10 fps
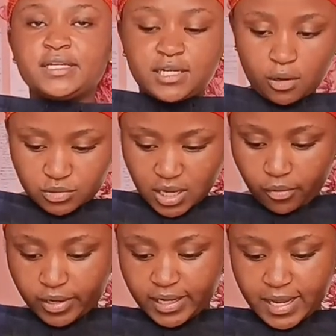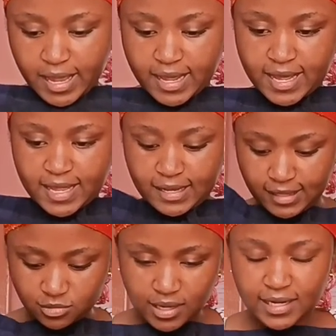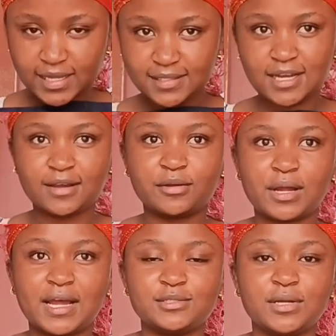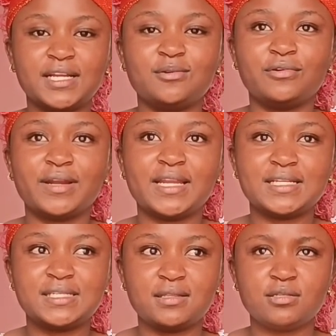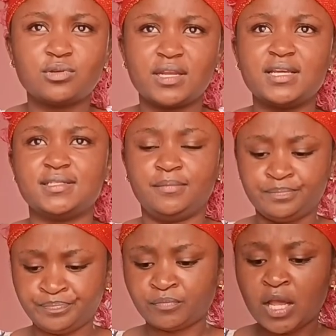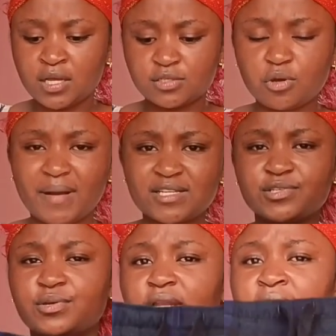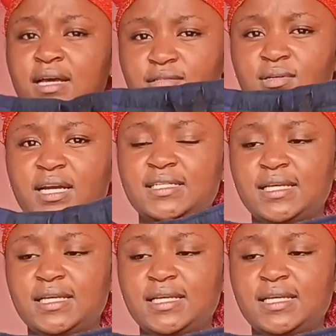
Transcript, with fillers: a trouser only. And this one is, as you can already see, this one is so masculine, as you can